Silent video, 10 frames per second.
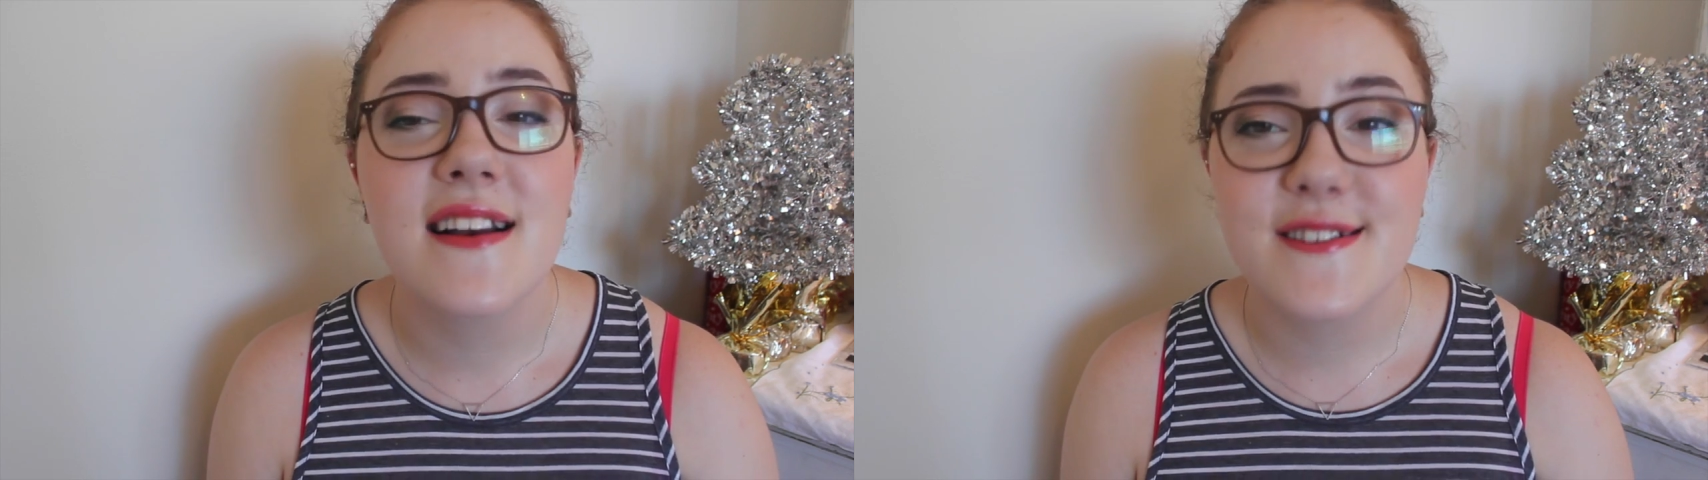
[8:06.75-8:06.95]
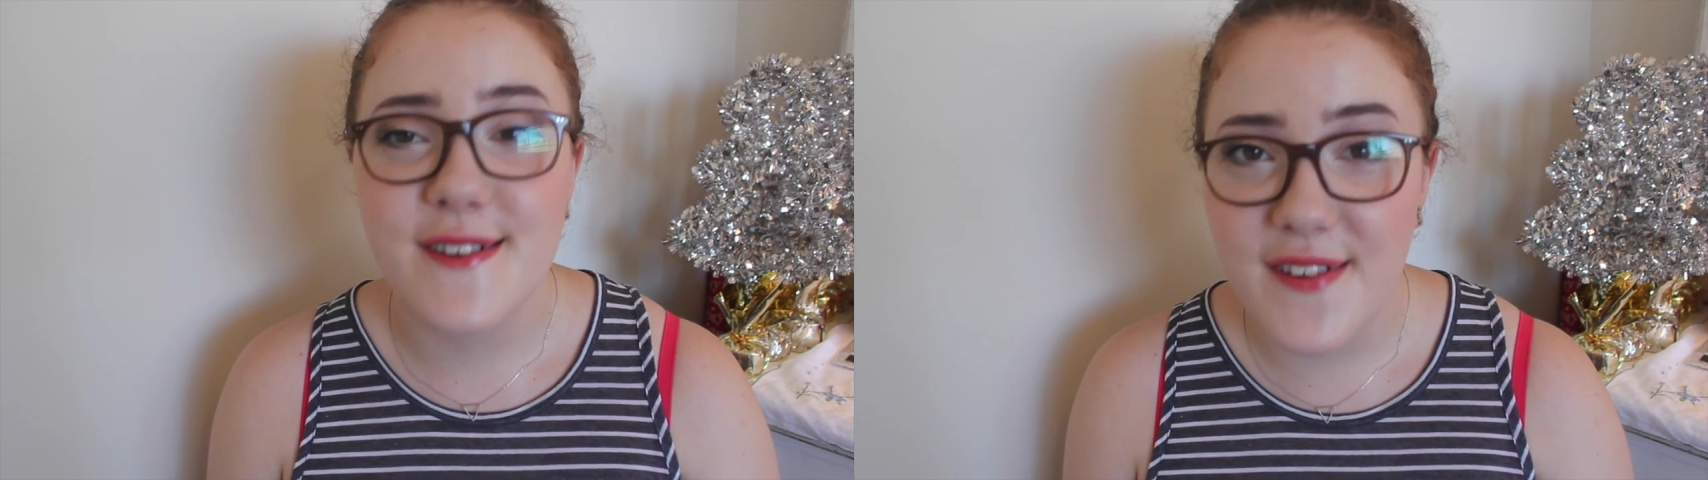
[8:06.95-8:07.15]

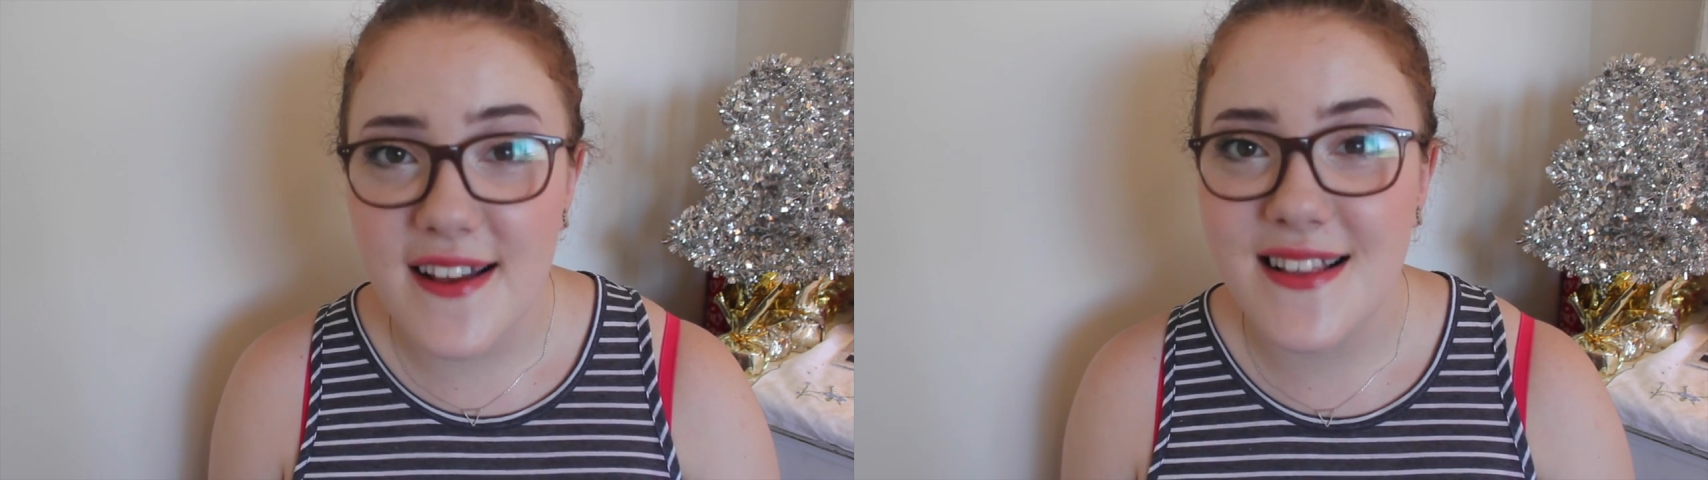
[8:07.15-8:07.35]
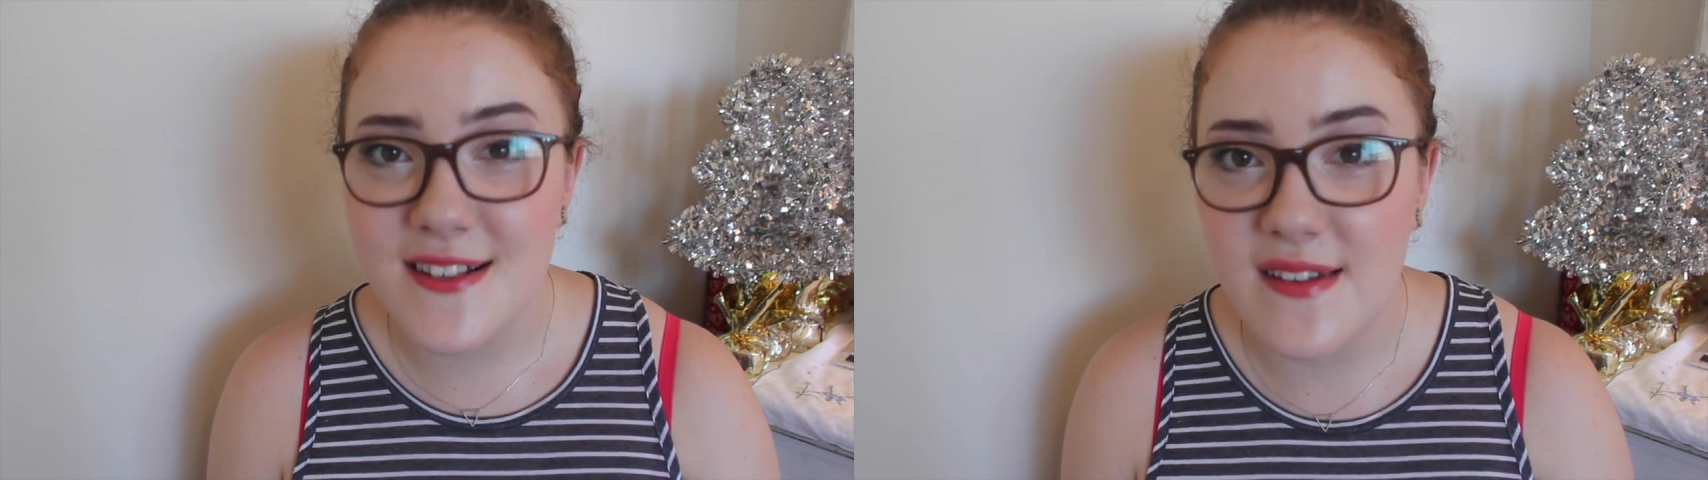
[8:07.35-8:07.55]
So I've
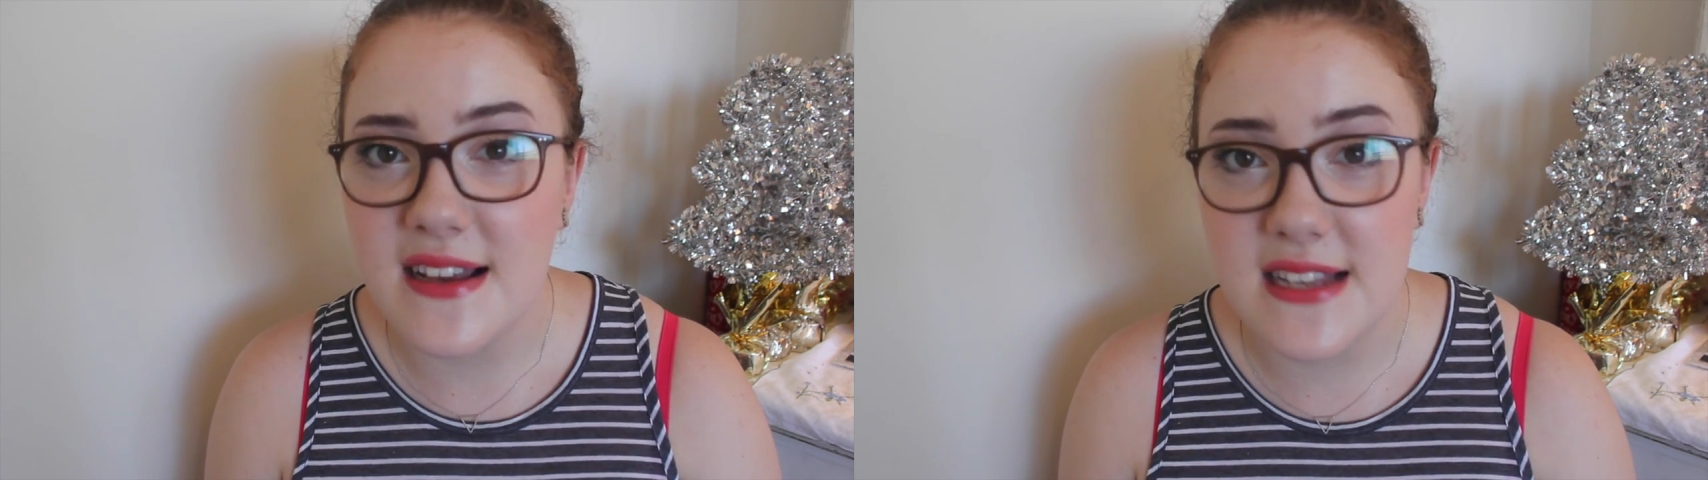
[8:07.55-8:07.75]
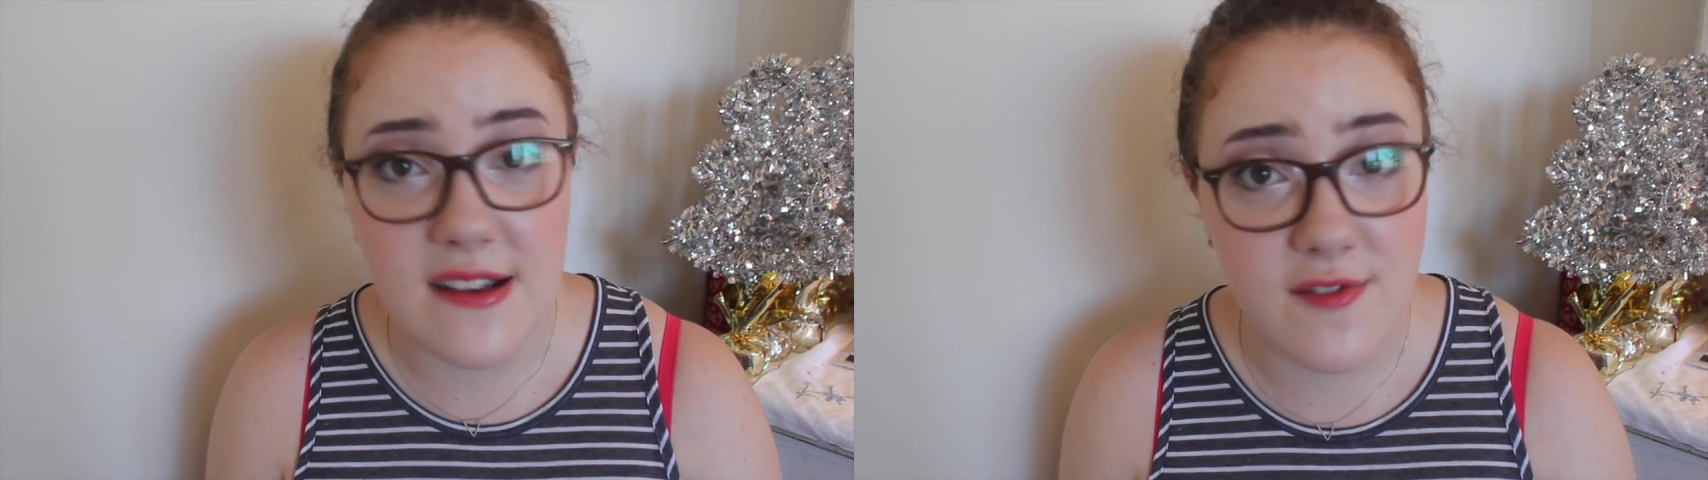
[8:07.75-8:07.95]
had this
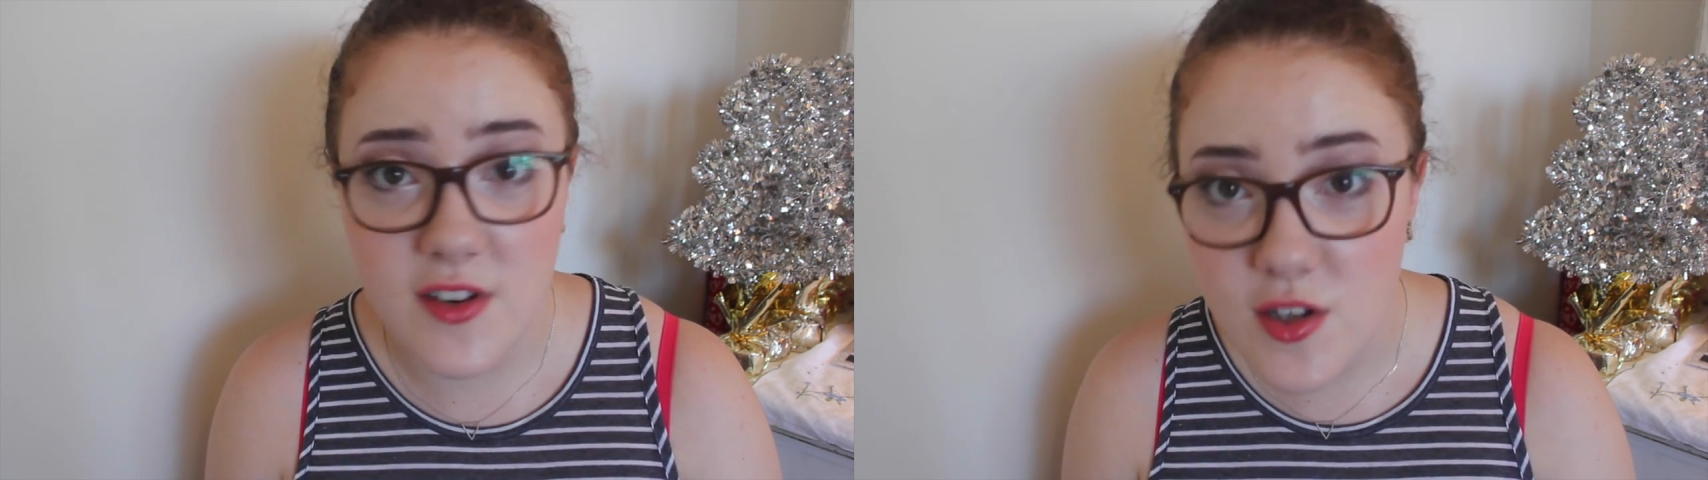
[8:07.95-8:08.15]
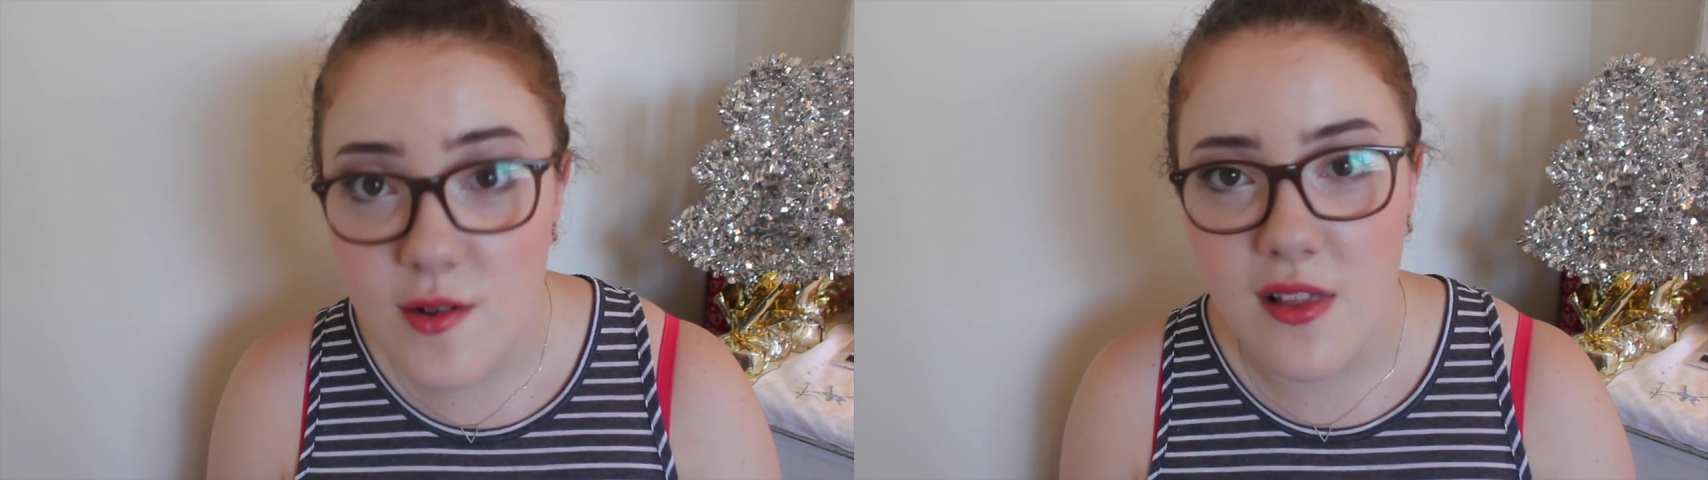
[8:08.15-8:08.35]
fake tan for
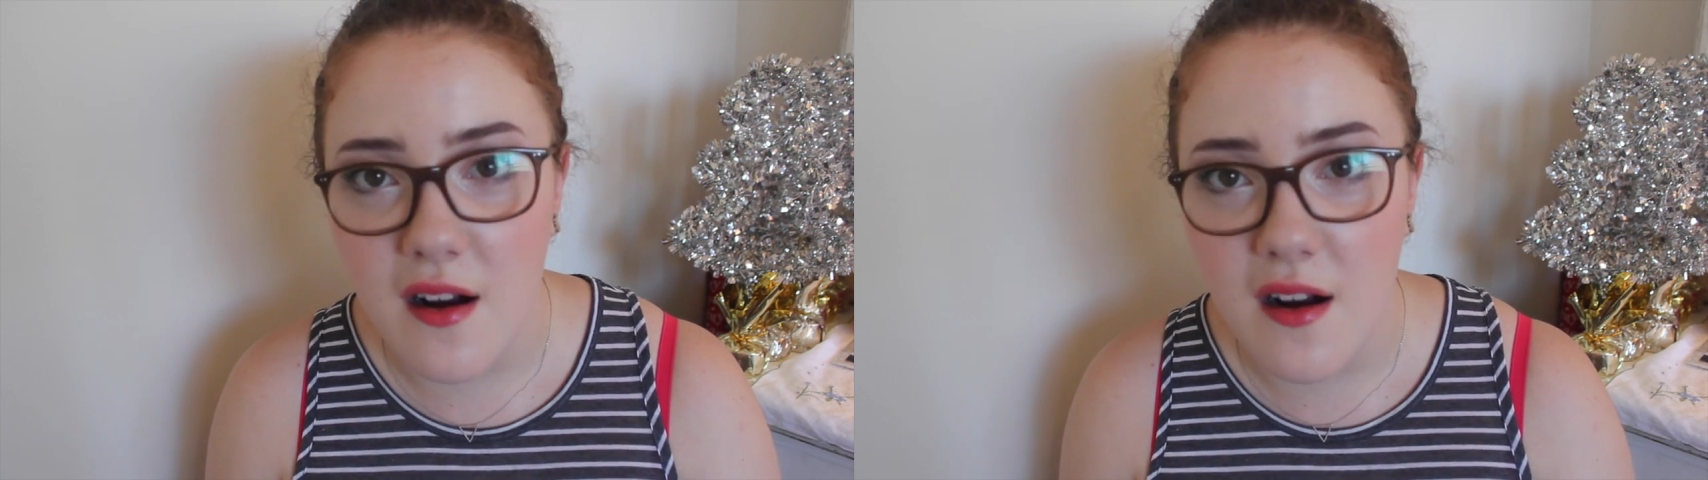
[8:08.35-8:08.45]
too